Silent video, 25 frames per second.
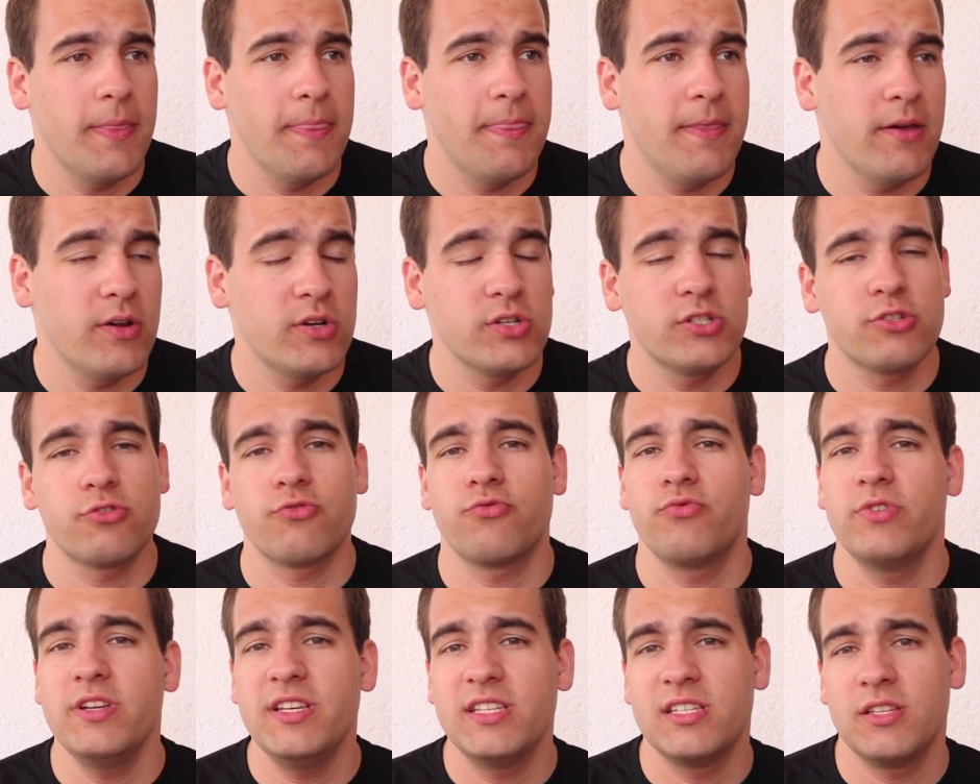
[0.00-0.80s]
there's a
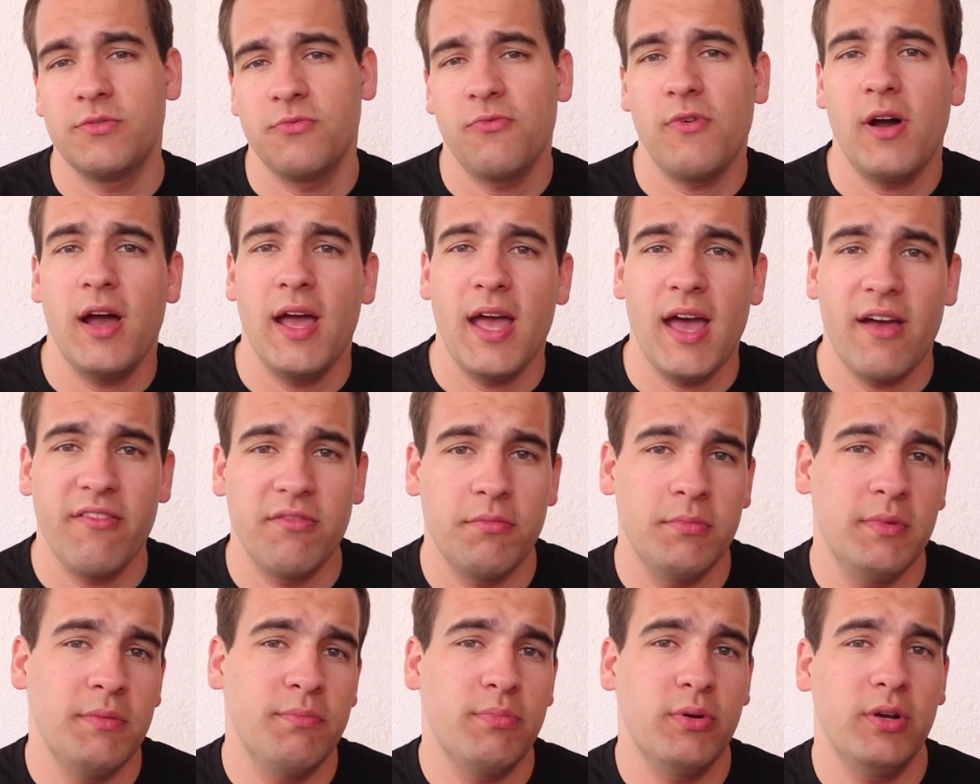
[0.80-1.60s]
reason why I
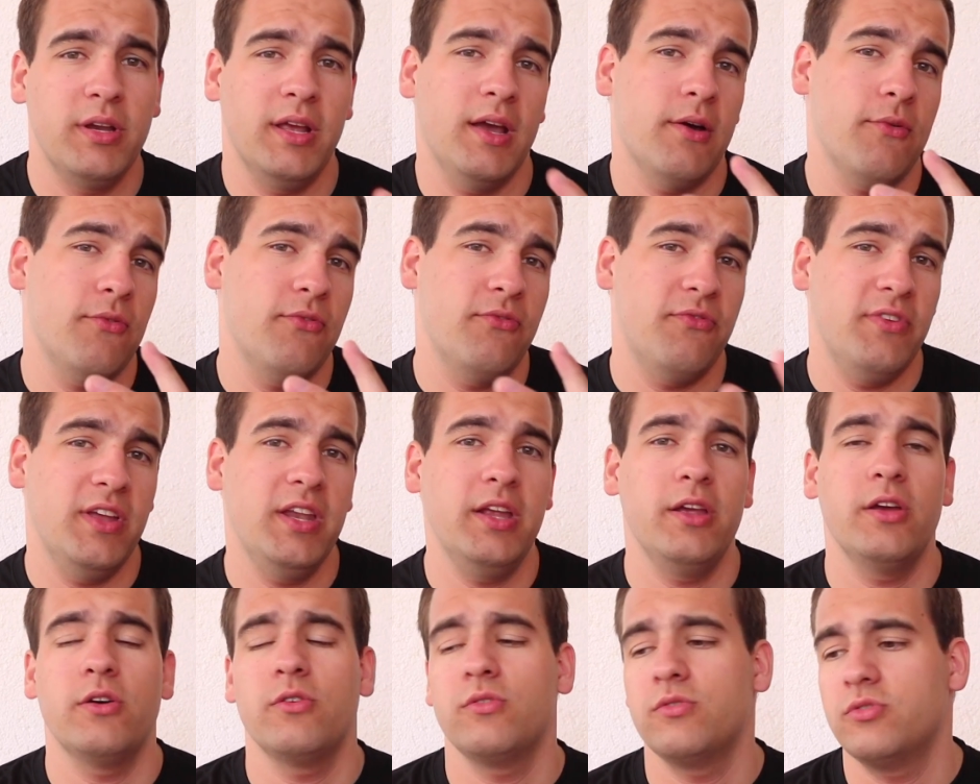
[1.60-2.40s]
haven't been putting out
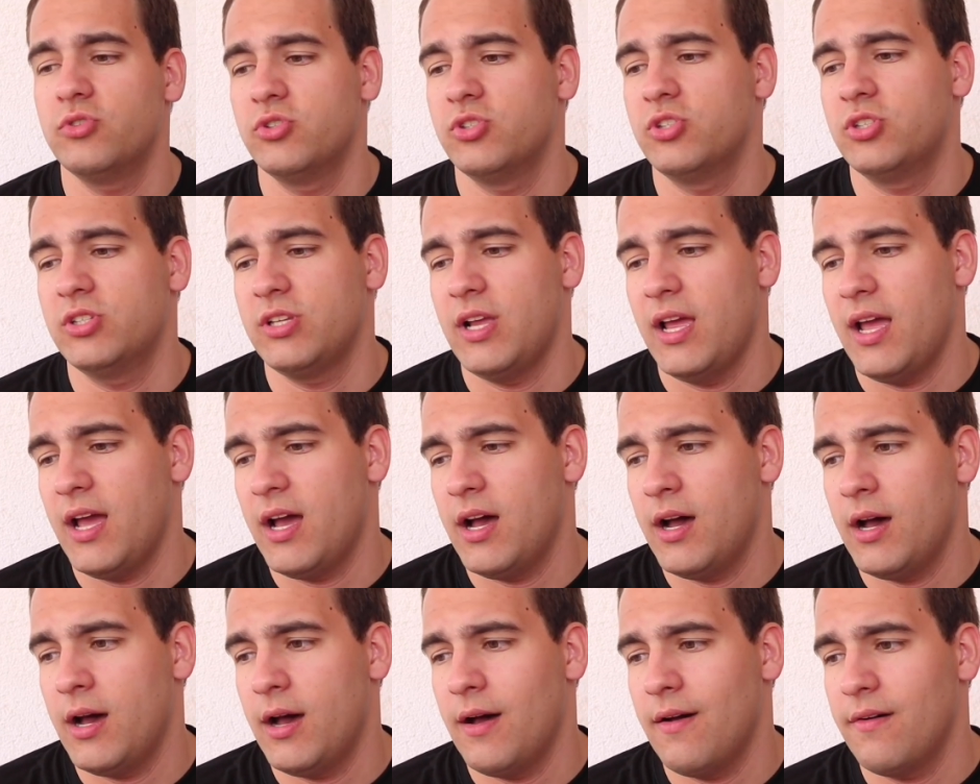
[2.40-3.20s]
videos
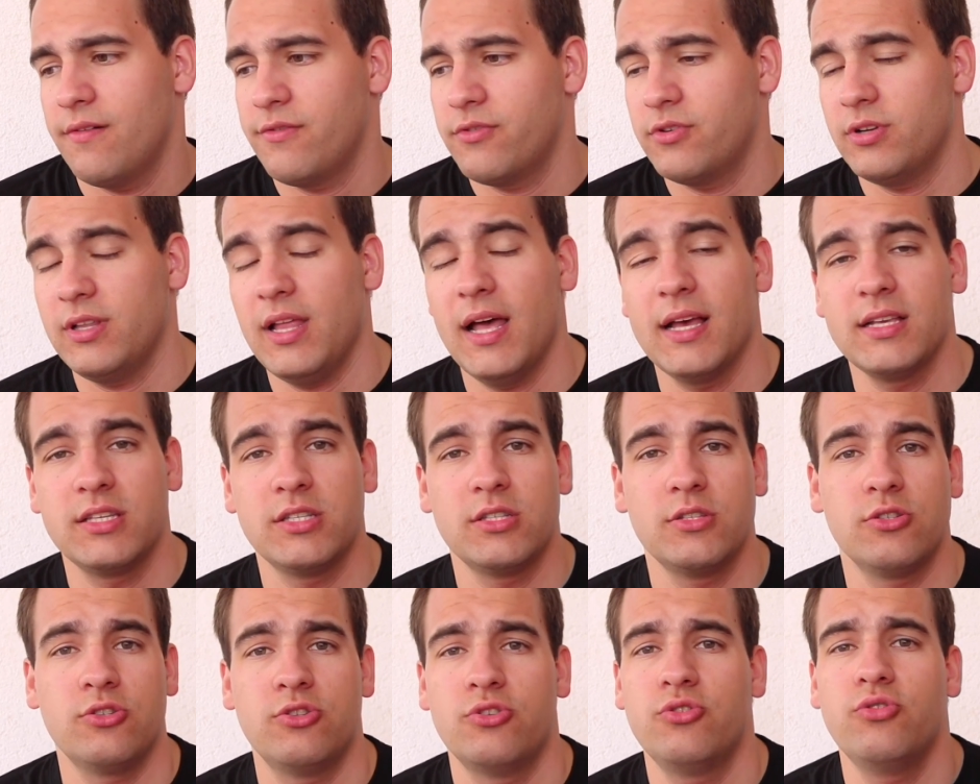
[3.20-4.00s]
for the
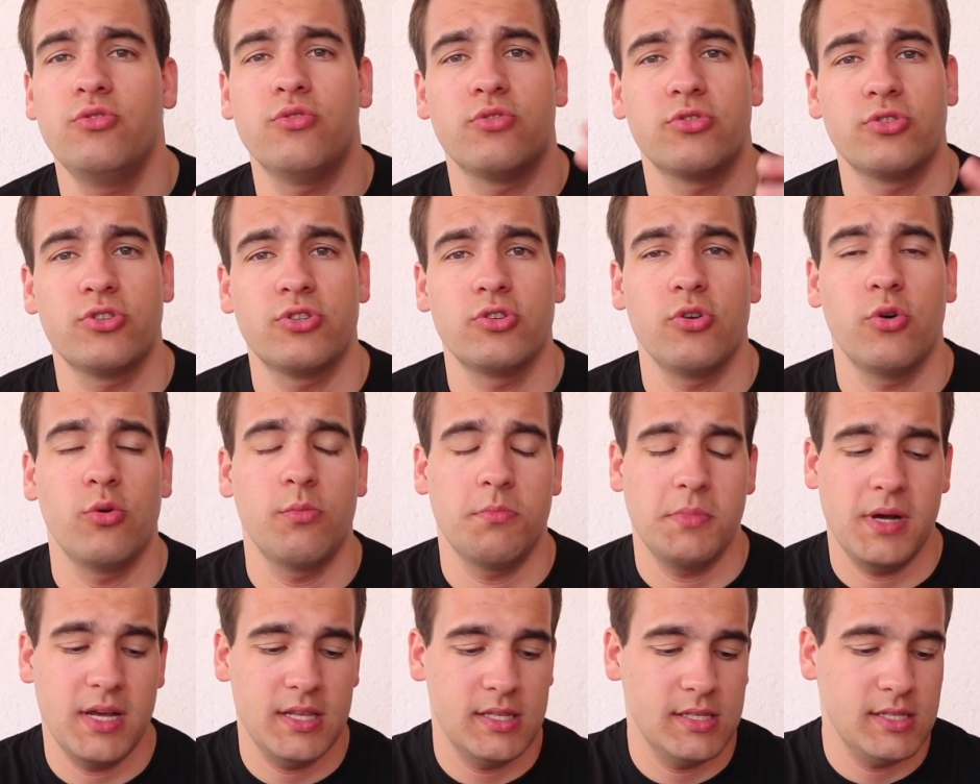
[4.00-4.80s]
last 2 or so
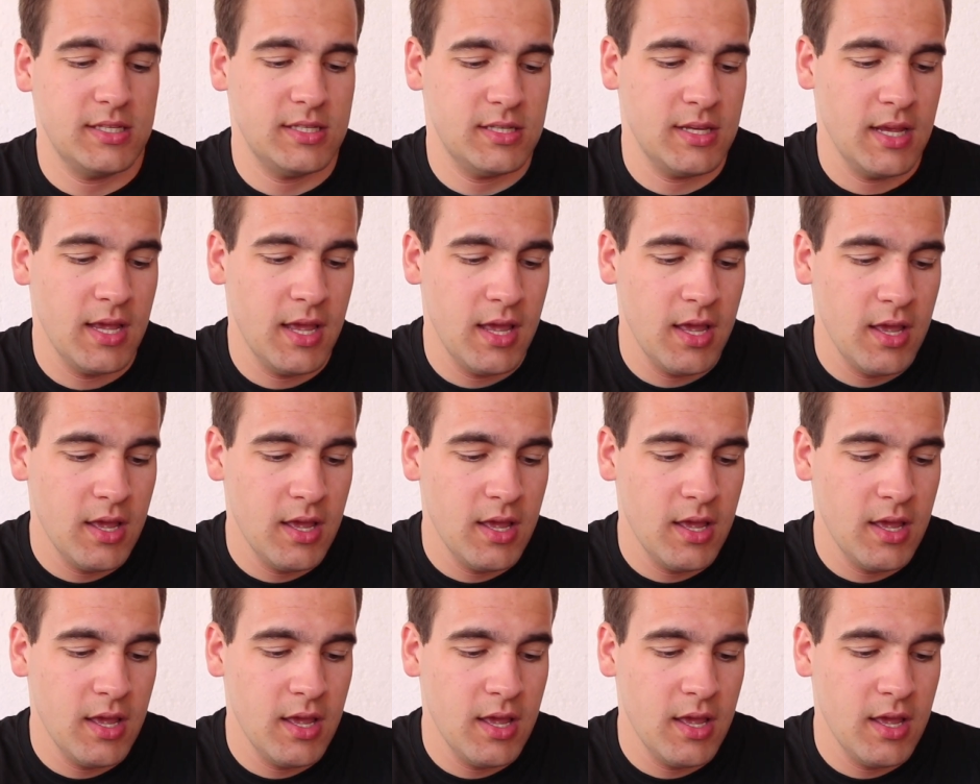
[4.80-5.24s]
months.